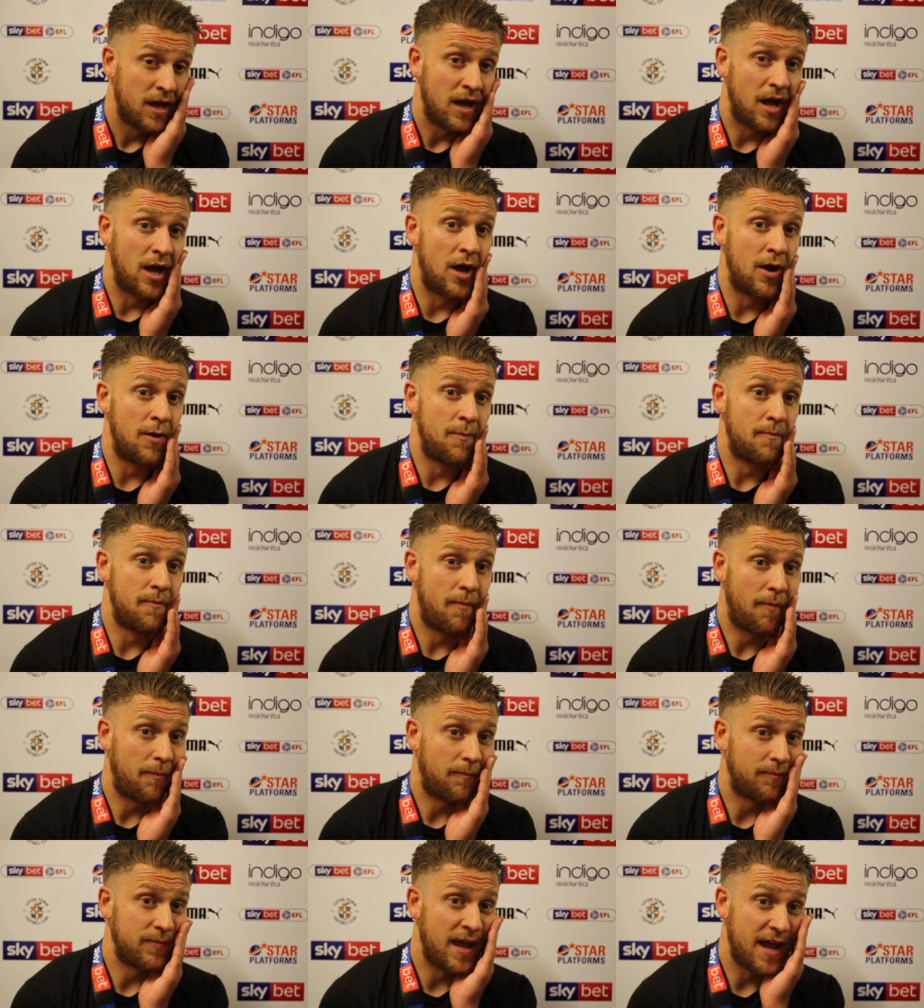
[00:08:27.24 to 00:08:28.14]
um,
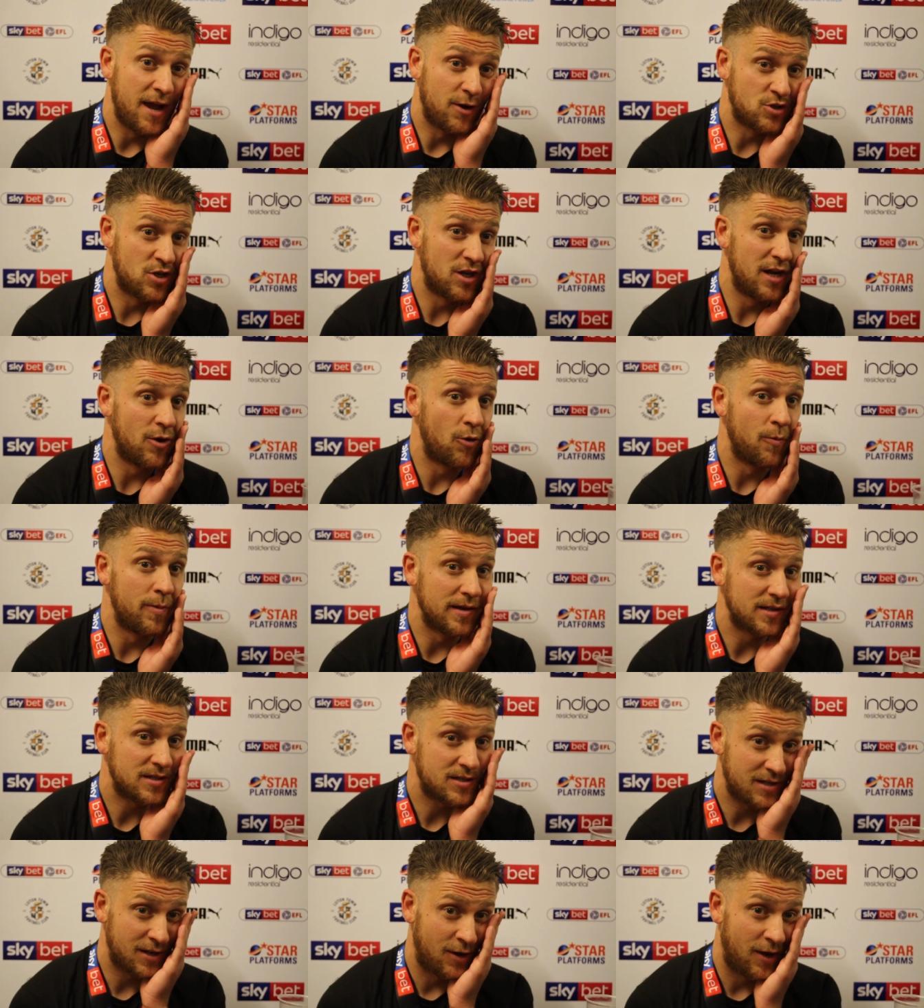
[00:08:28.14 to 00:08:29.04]
yeah, I was a little
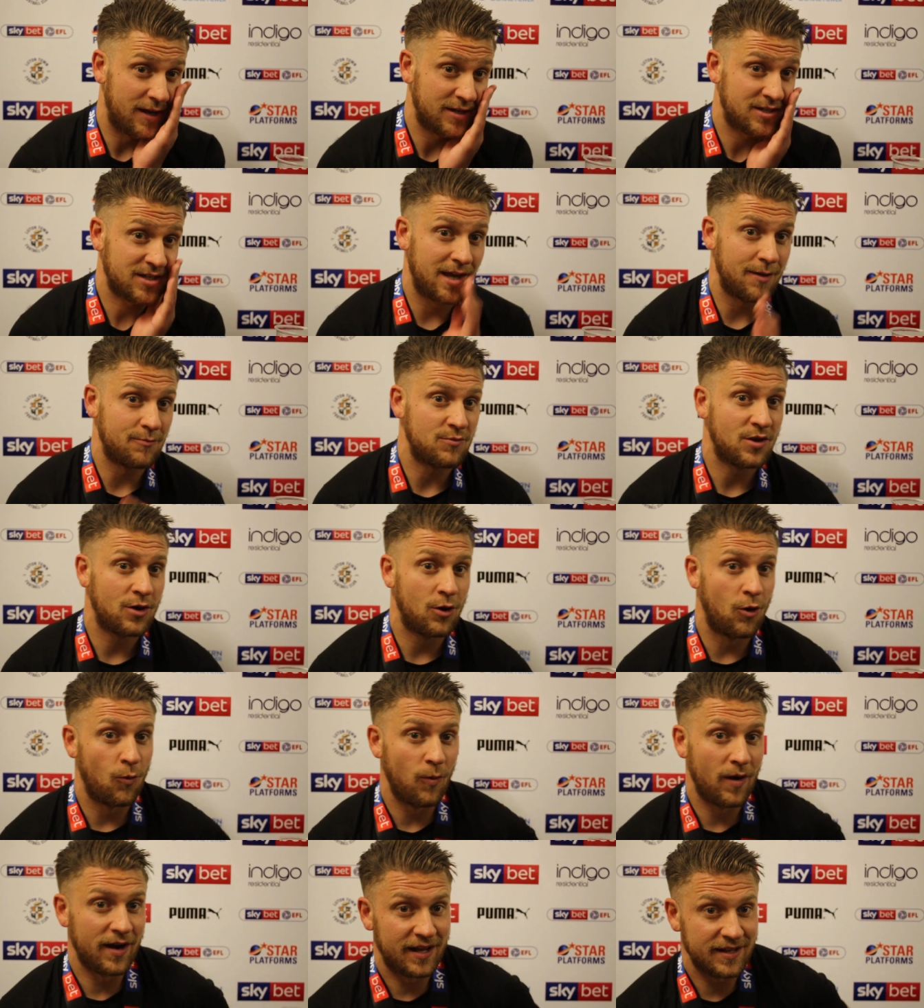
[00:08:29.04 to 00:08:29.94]
bit like sceptical
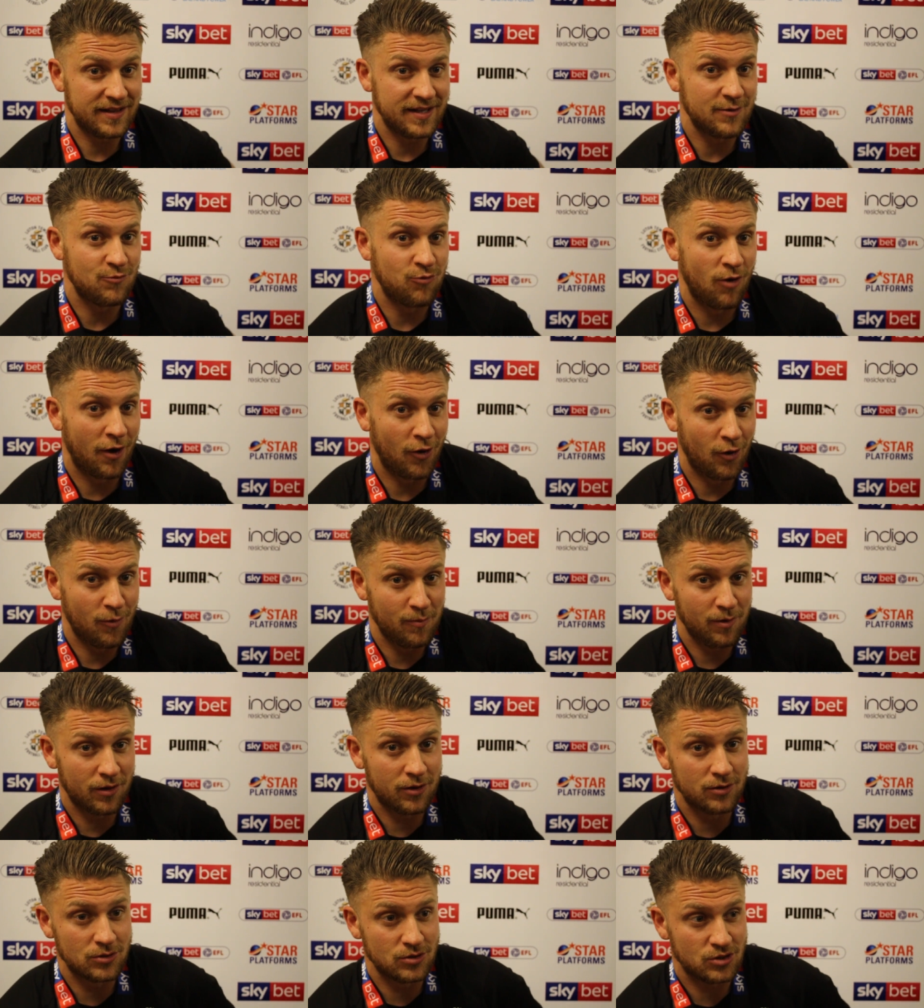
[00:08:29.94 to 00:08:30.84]
when they did run on
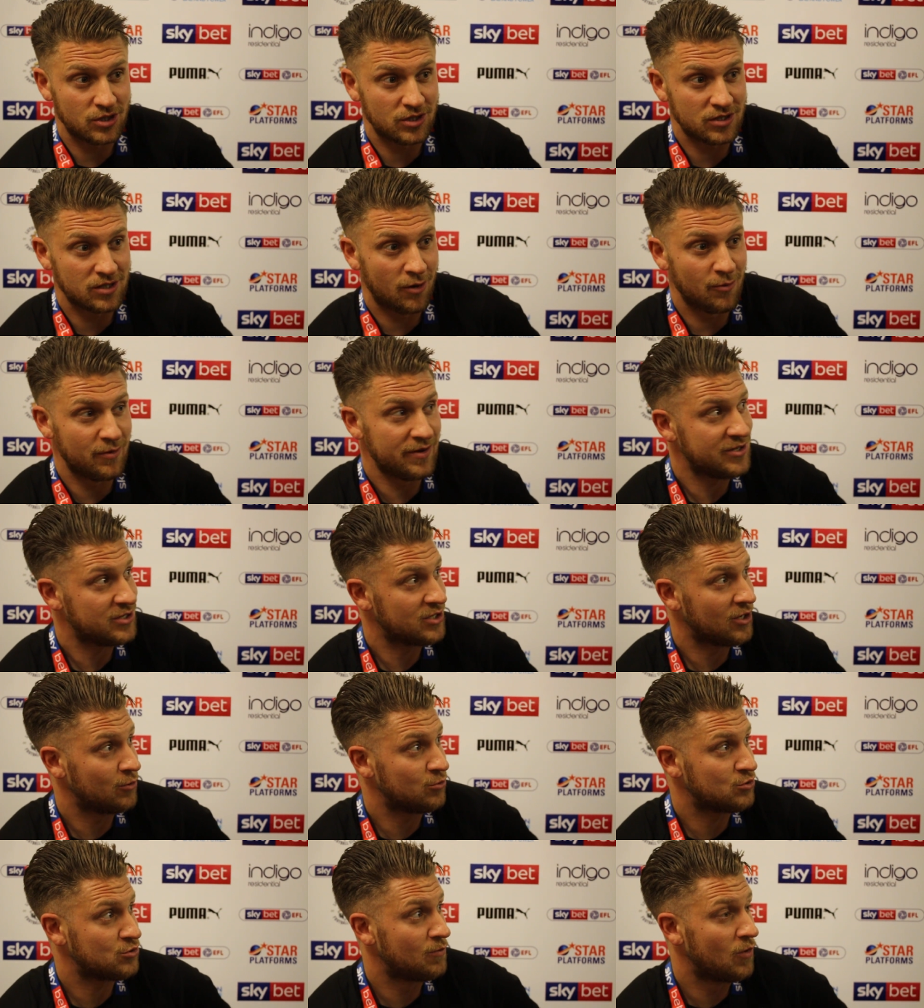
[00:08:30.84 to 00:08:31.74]
because she's only
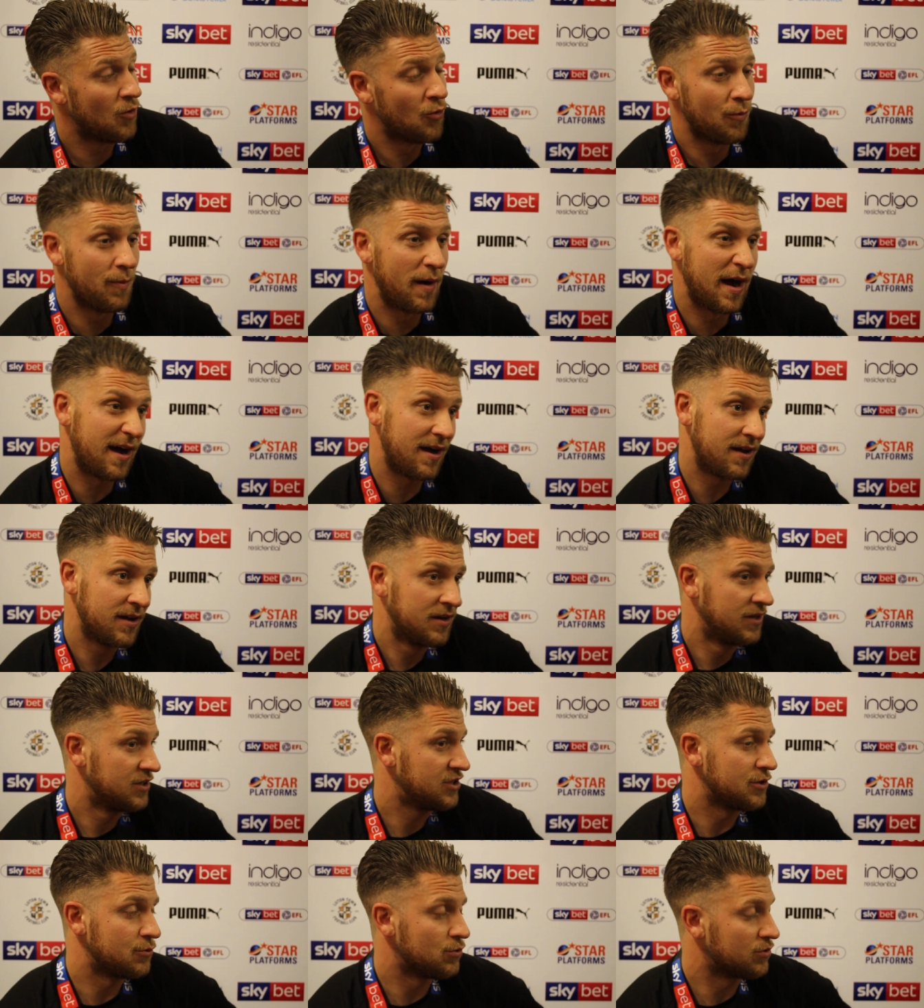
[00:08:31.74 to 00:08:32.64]
so small, but
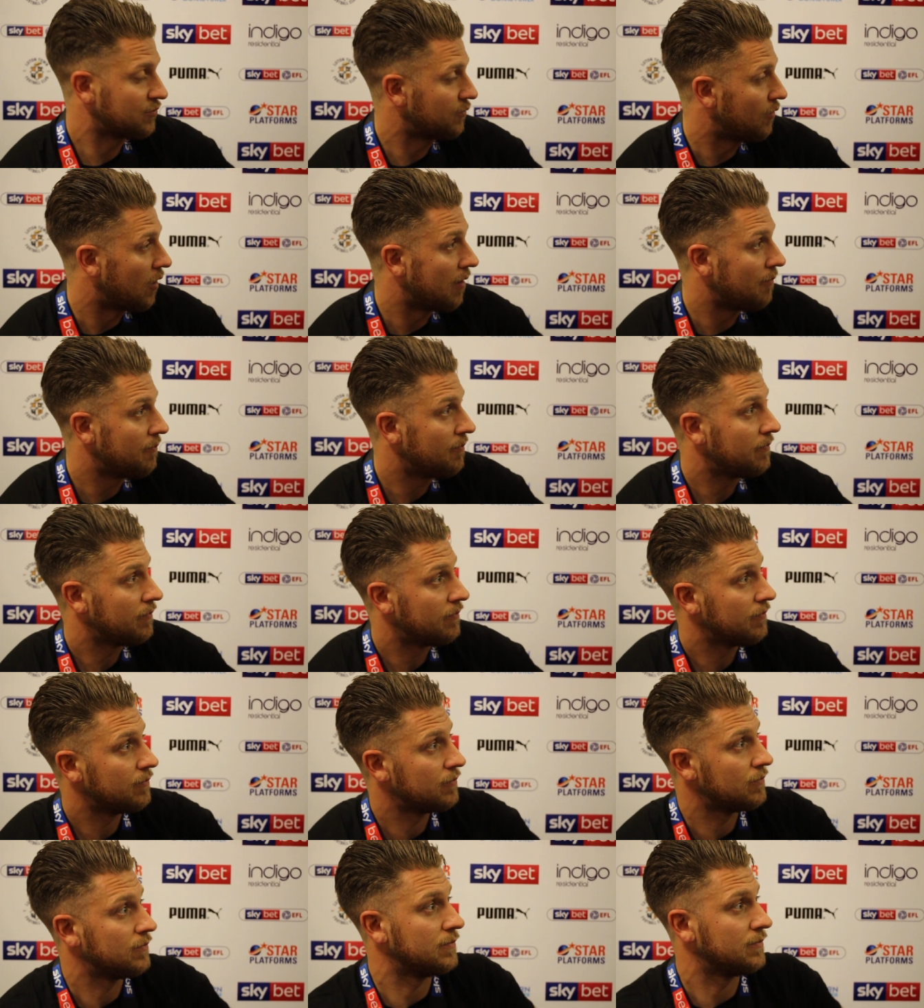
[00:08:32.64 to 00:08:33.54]
she was
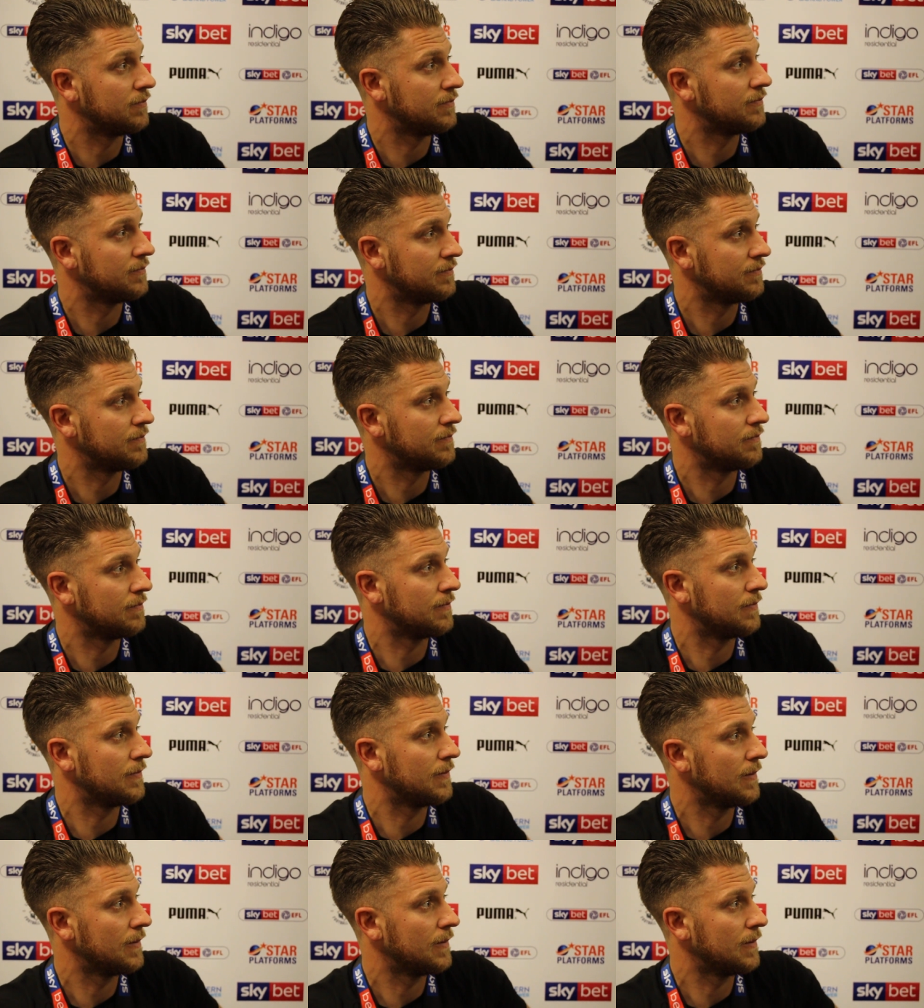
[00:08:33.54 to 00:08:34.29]
fine. Um,